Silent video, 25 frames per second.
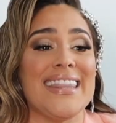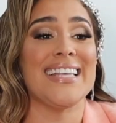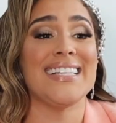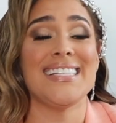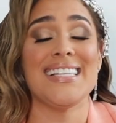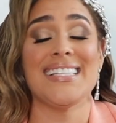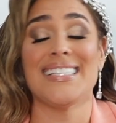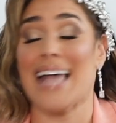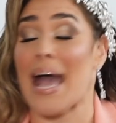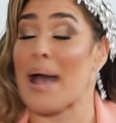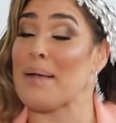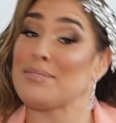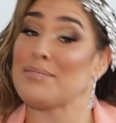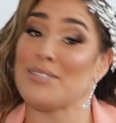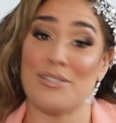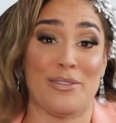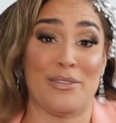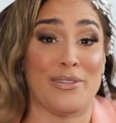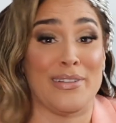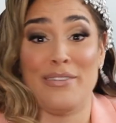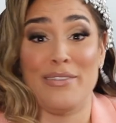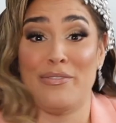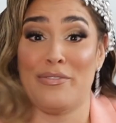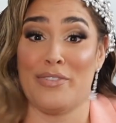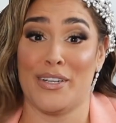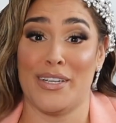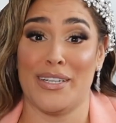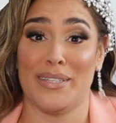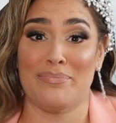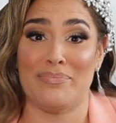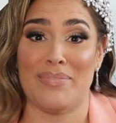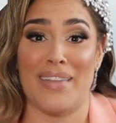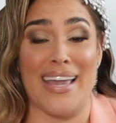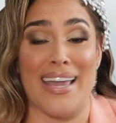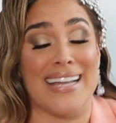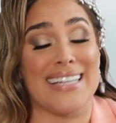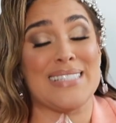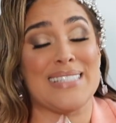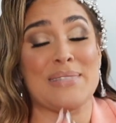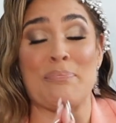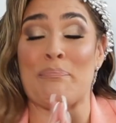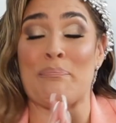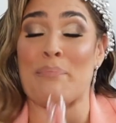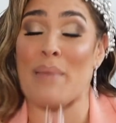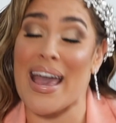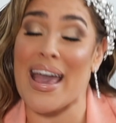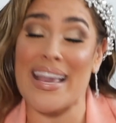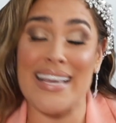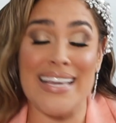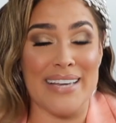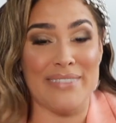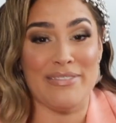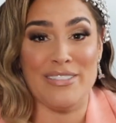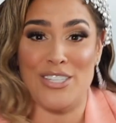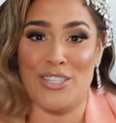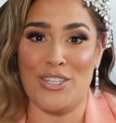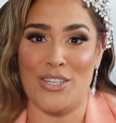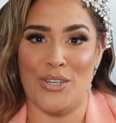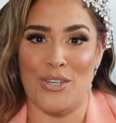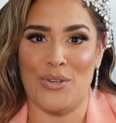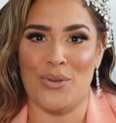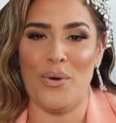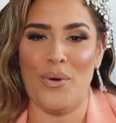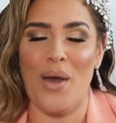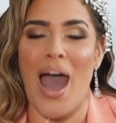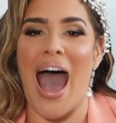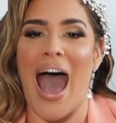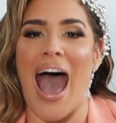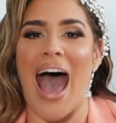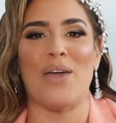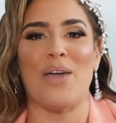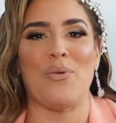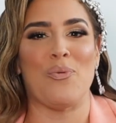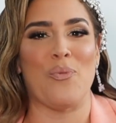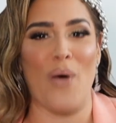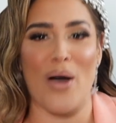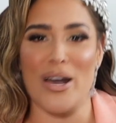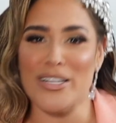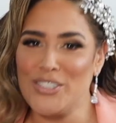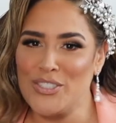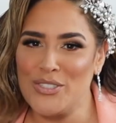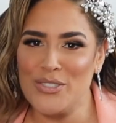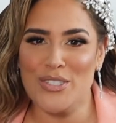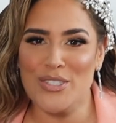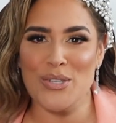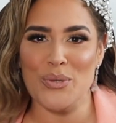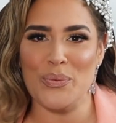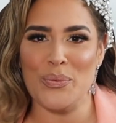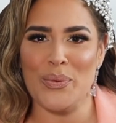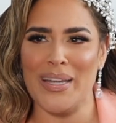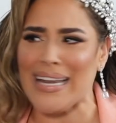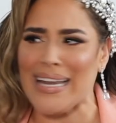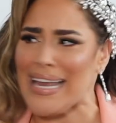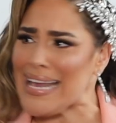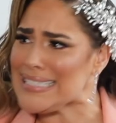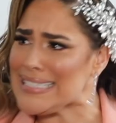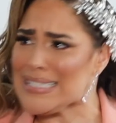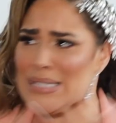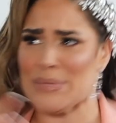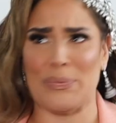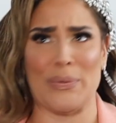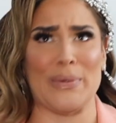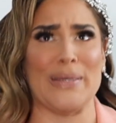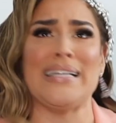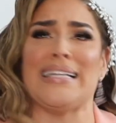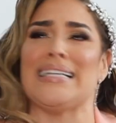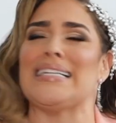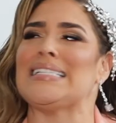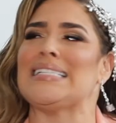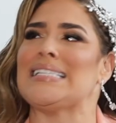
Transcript: this is absolutely free. It is my gift to you. I want you to win. It's winning